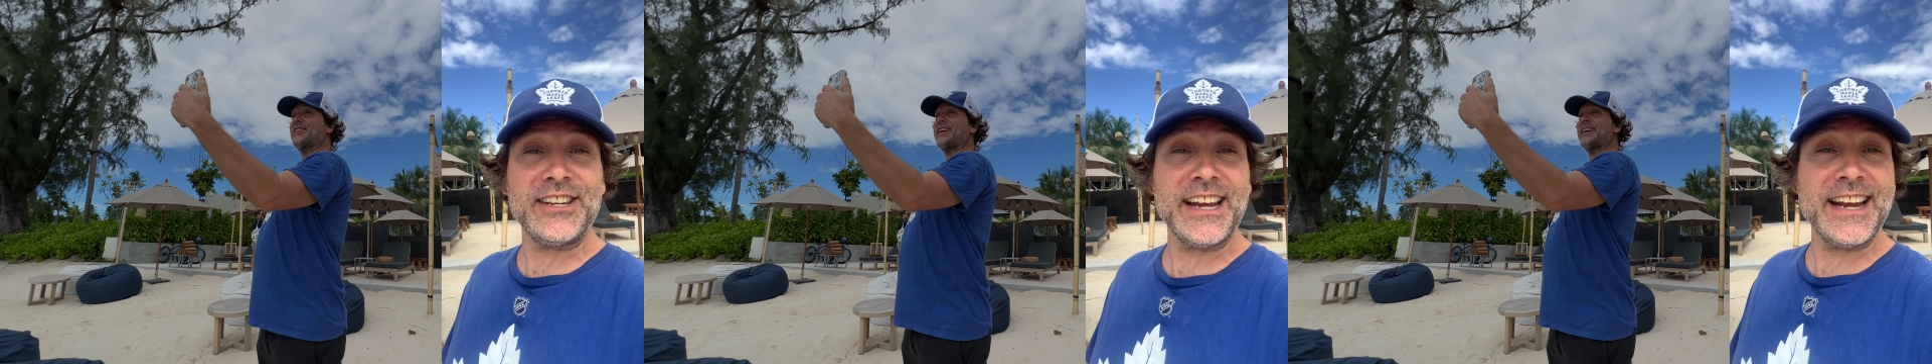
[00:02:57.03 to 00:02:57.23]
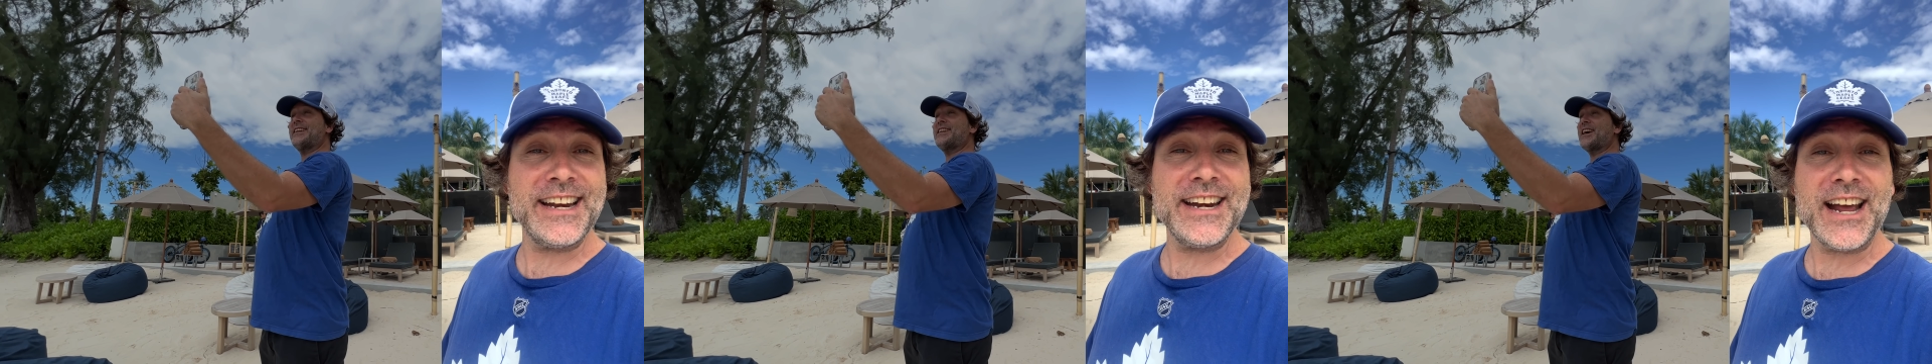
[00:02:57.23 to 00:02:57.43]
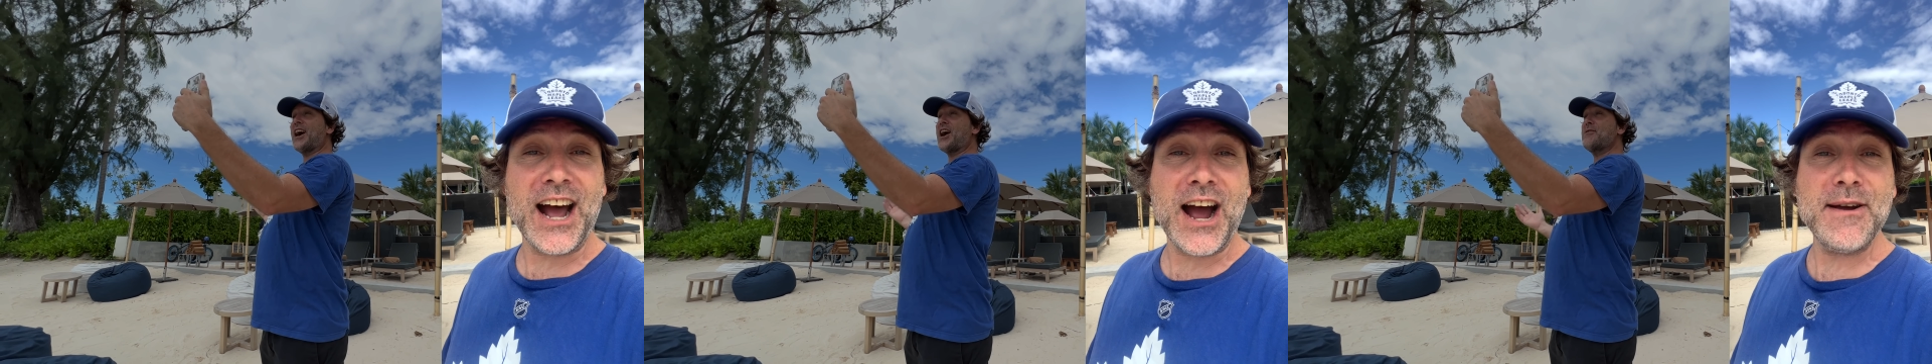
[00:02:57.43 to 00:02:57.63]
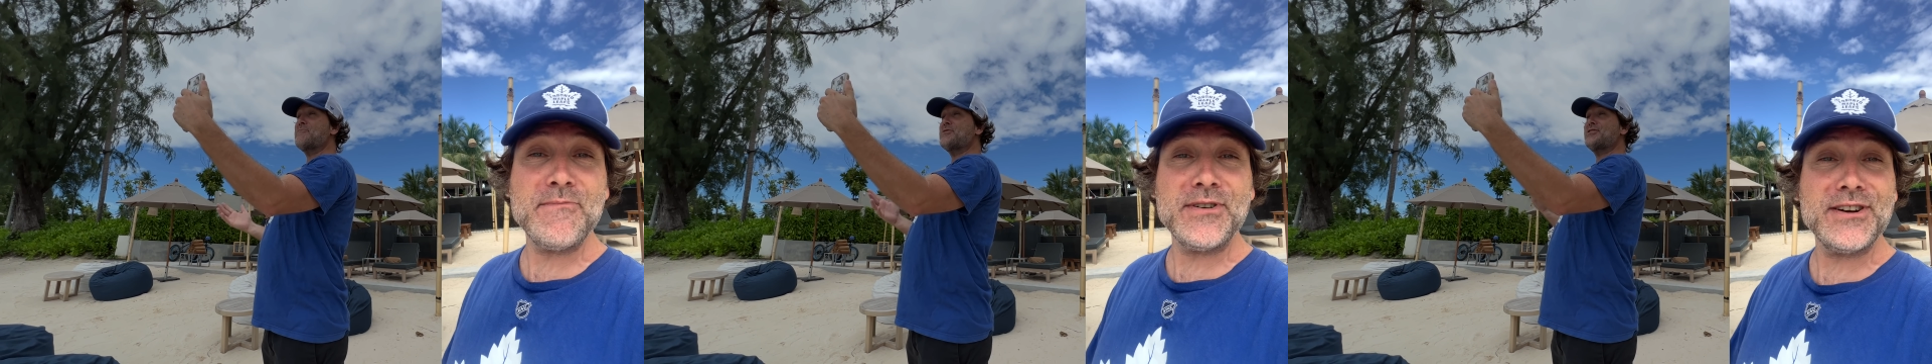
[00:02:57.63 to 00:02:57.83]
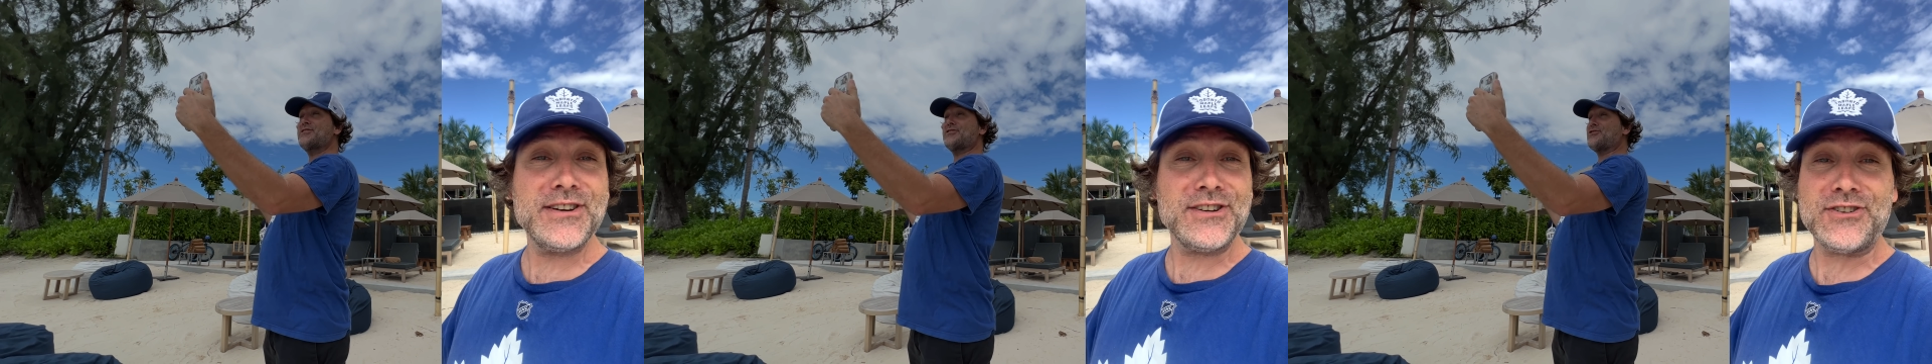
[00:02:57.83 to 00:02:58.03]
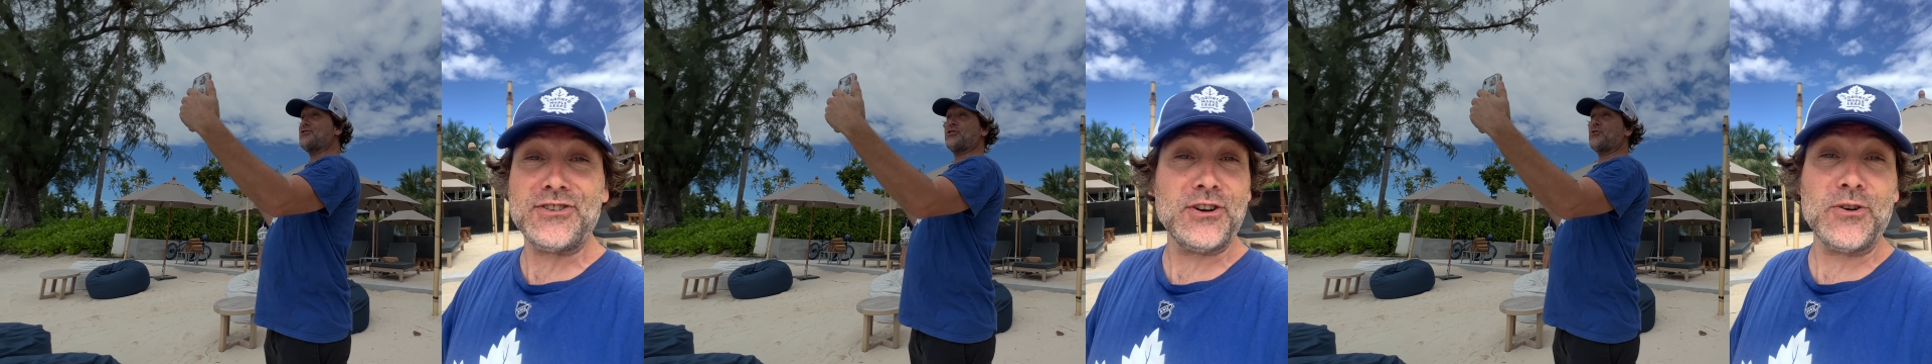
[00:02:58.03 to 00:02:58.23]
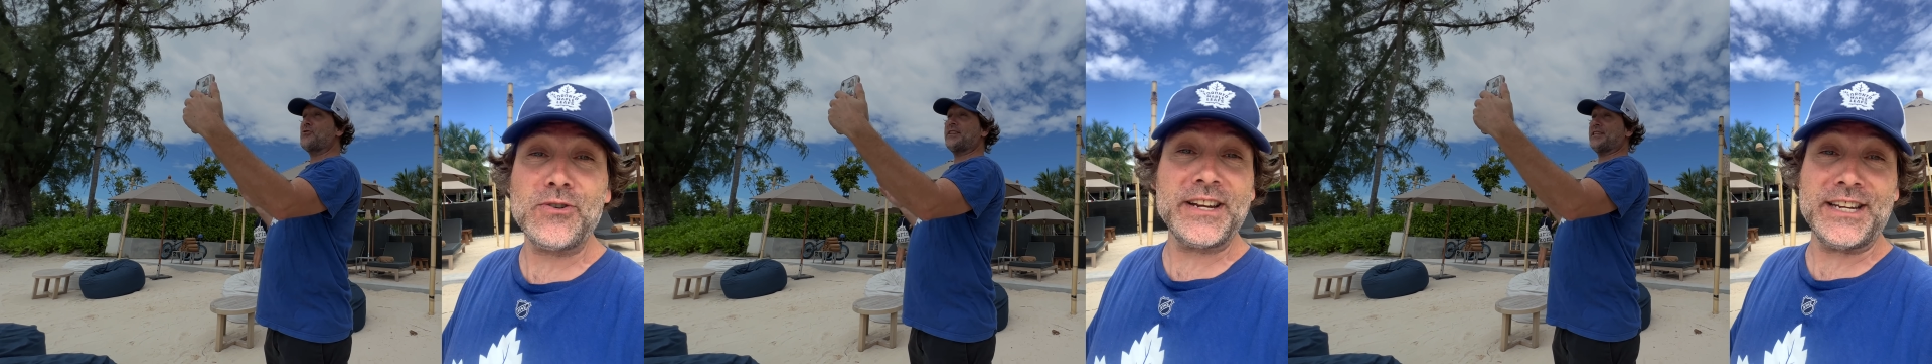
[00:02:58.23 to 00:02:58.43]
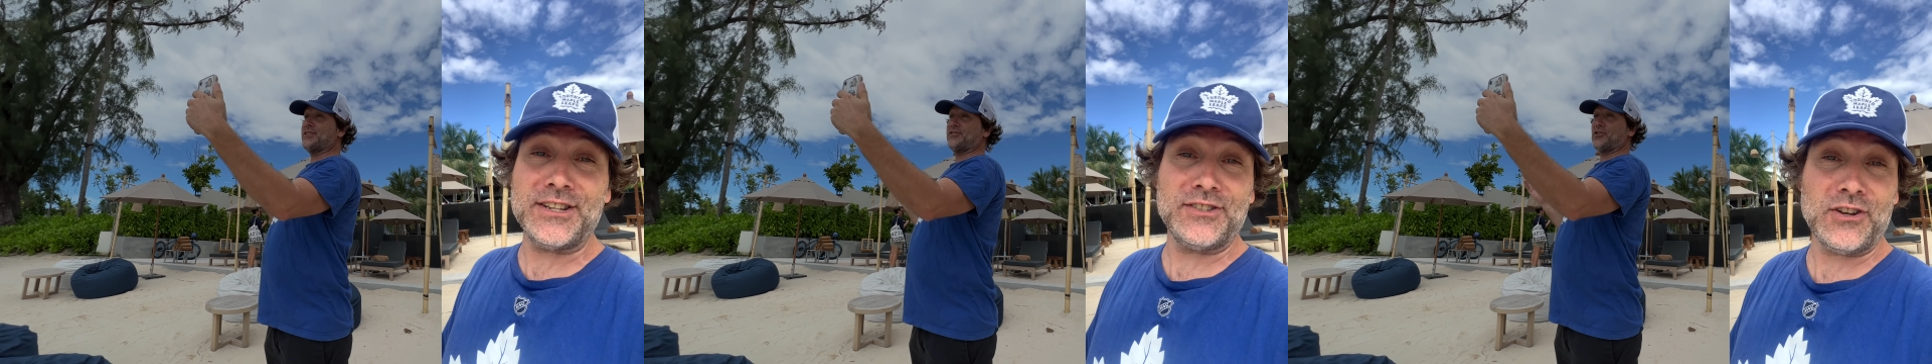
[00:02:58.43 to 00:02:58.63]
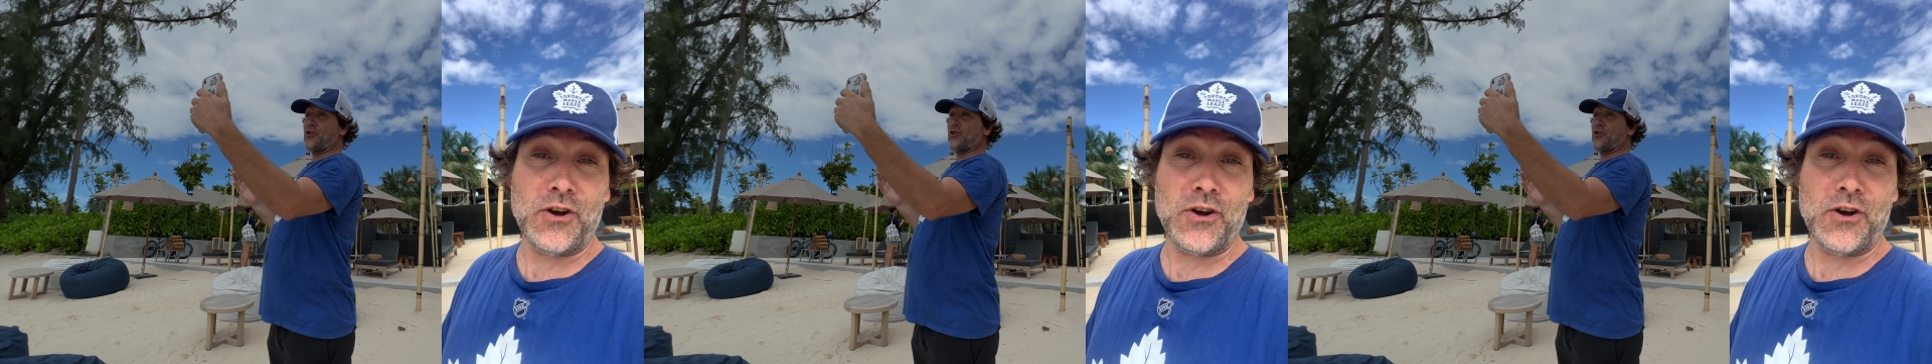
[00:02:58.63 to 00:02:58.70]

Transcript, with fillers: and I'm going to show you